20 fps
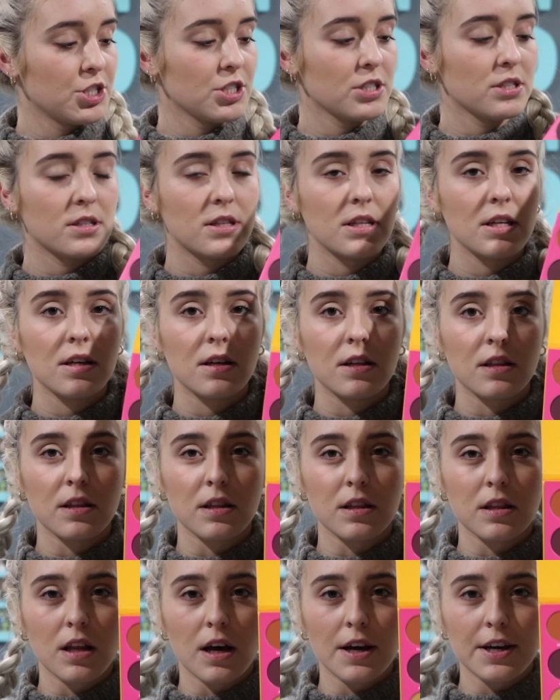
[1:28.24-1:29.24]
which is the
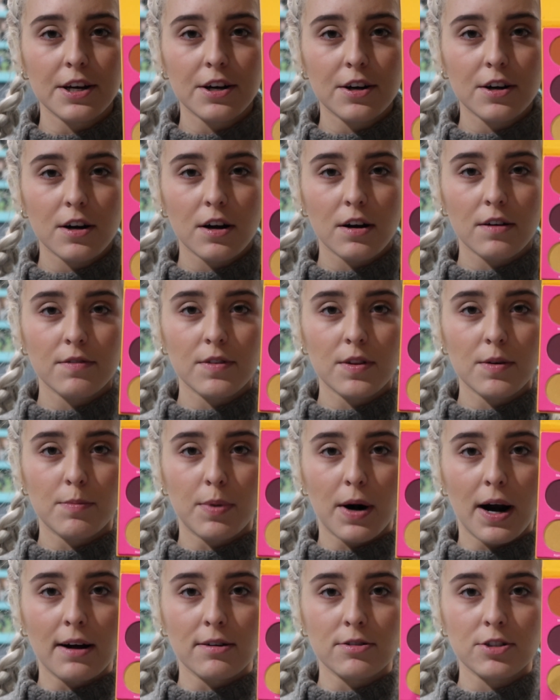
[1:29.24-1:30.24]
lighter of the
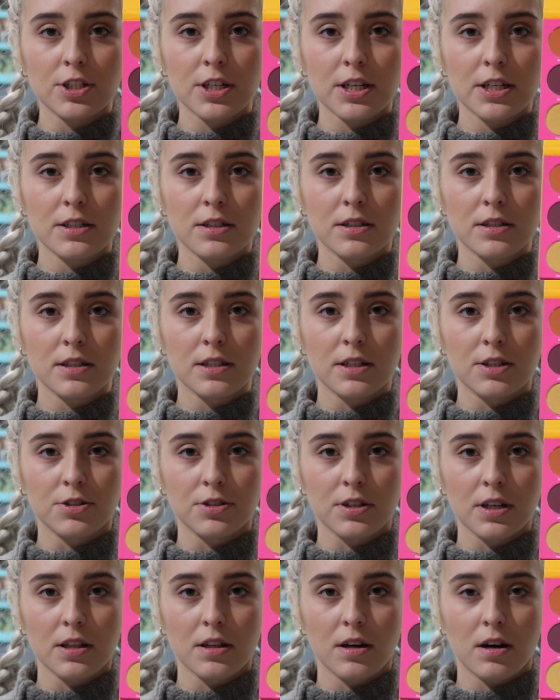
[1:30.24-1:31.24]
brown shades, because
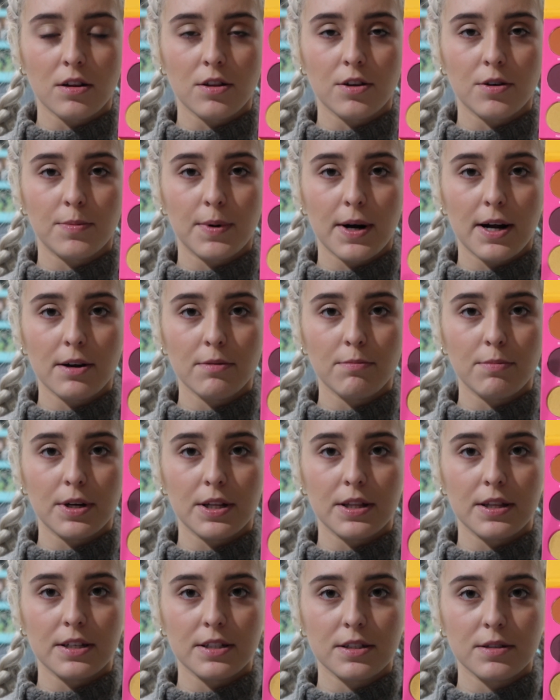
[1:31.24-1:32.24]
here's like the other brown,
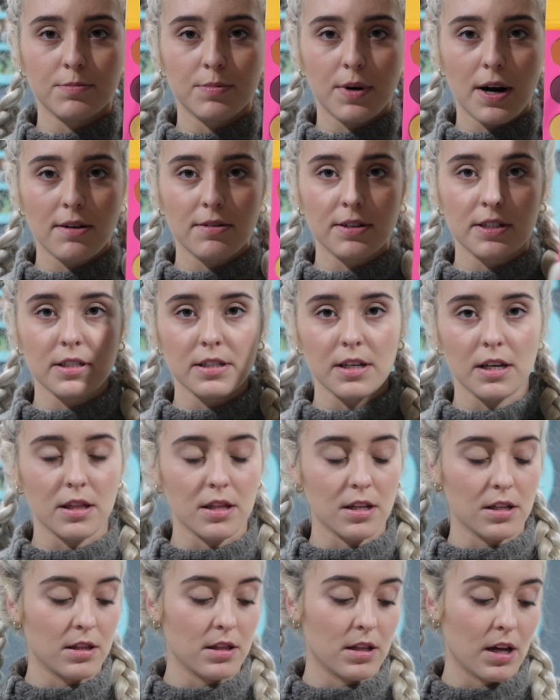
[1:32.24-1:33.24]
but this brown is like
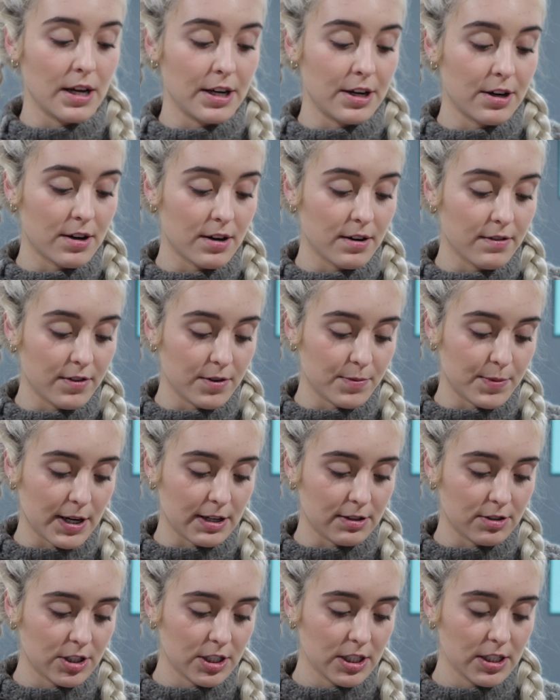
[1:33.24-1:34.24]
the lighter of the
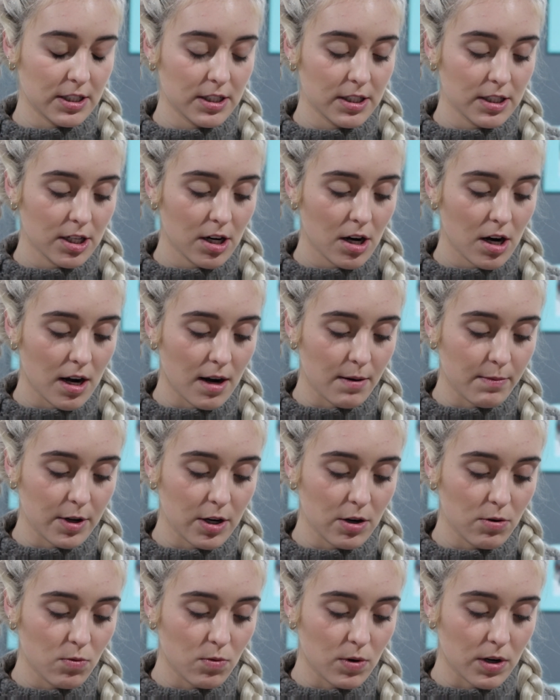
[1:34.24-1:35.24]
brown shades in there. And I'm
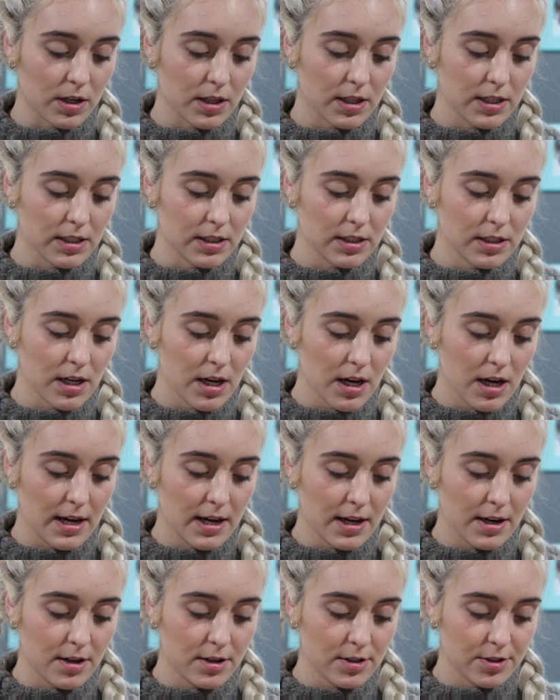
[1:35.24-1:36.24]
going to work this
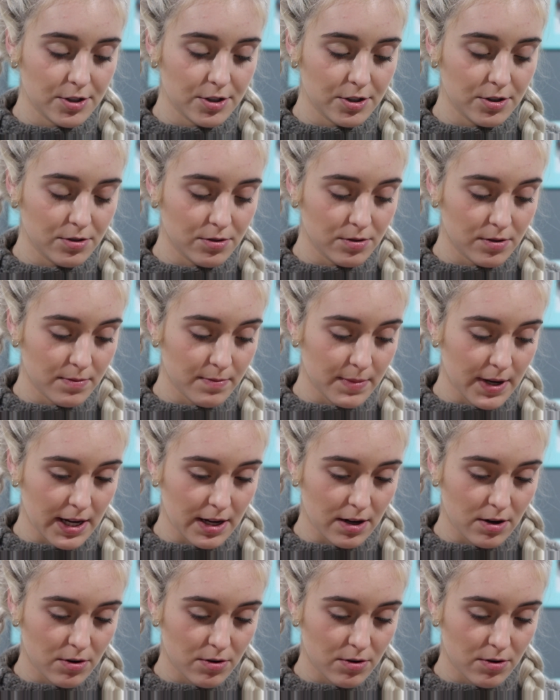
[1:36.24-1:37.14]
into my